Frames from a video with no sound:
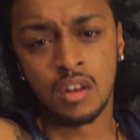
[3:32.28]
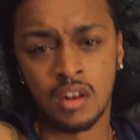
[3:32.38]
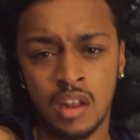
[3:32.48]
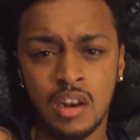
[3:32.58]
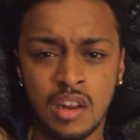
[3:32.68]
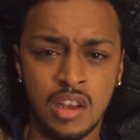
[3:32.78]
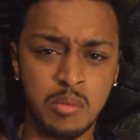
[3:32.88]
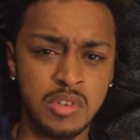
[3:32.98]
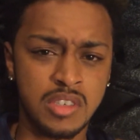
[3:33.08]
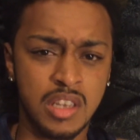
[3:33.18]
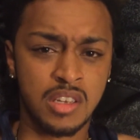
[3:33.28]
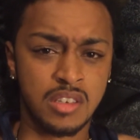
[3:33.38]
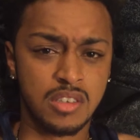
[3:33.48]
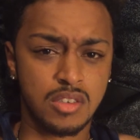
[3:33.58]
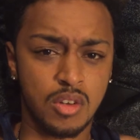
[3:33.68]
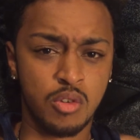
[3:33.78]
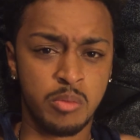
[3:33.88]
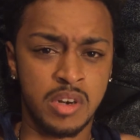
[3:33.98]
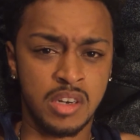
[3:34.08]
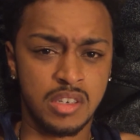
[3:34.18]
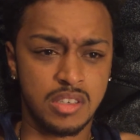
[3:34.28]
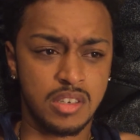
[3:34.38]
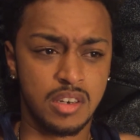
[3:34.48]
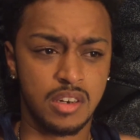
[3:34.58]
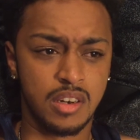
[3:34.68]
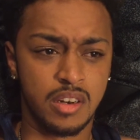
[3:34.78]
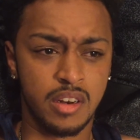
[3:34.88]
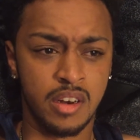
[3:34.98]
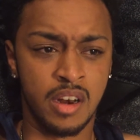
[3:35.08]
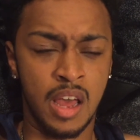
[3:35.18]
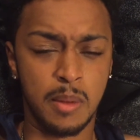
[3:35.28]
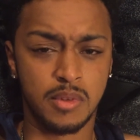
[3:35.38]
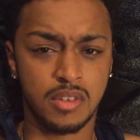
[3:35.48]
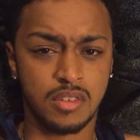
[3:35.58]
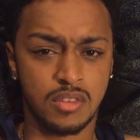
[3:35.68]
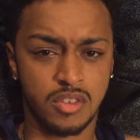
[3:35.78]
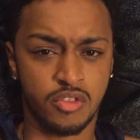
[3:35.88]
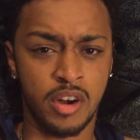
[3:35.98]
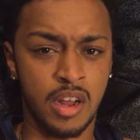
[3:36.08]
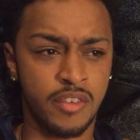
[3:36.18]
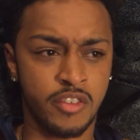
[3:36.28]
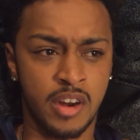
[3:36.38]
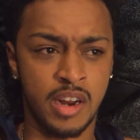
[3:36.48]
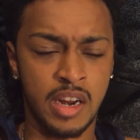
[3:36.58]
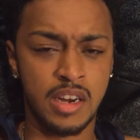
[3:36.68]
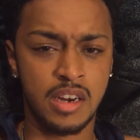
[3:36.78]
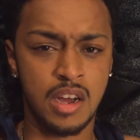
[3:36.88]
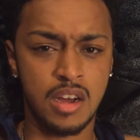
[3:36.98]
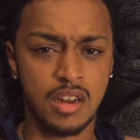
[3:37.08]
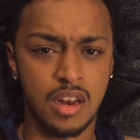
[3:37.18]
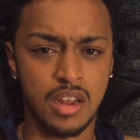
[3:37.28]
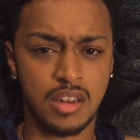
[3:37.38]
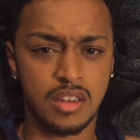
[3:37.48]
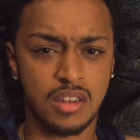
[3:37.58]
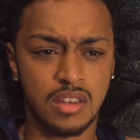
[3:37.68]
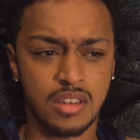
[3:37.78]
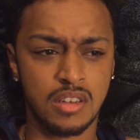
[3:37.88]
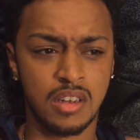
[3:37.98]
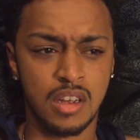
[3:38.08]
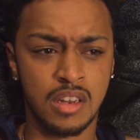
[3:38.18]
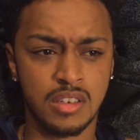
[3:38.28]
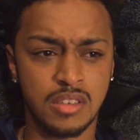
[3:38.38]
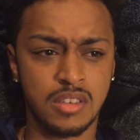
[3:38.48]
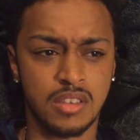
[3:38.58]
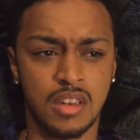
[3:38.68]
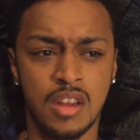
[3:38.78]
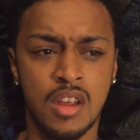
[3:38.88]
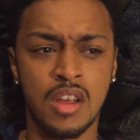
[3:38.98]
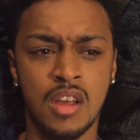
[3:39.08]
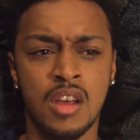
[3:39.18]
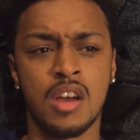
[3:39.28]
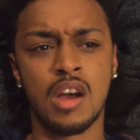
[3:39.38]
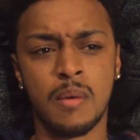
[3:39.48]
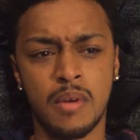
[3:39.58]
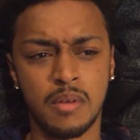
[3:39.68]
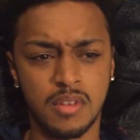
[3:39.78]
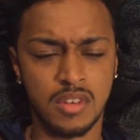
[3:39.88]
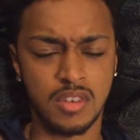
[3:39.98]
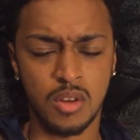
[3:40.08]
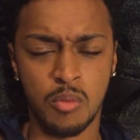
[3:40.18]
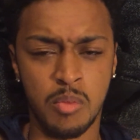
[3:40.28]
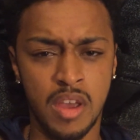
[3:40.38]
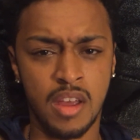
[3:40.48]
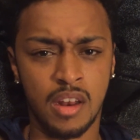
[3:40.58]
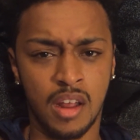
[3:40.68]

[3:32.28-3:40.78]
Lately, I've been taking so many just naps straight after I eat now. Like, it's so bad.